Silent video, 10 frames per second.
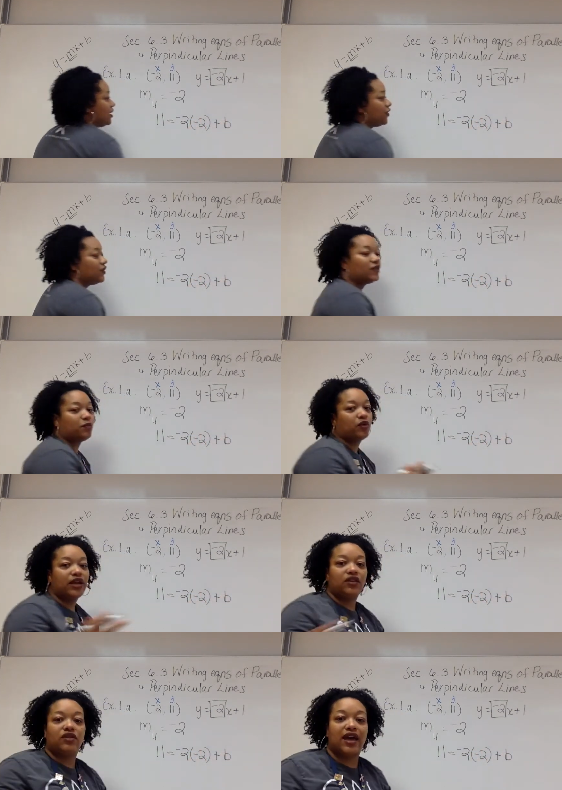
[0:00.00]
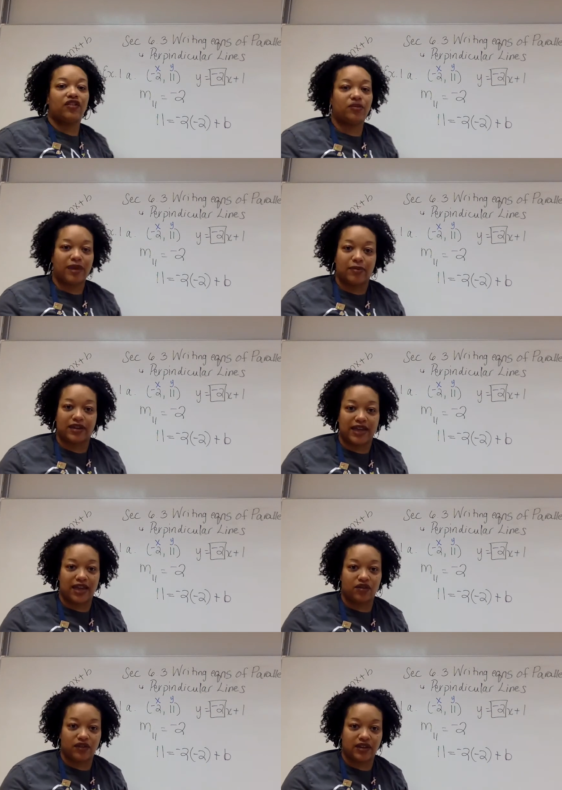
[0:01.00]
Now at this point, you guys should be able to
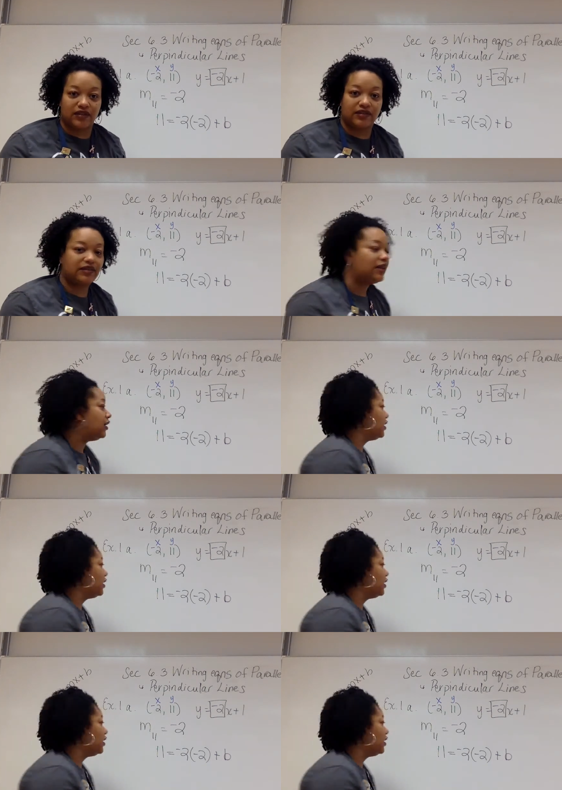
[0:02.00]
handle this.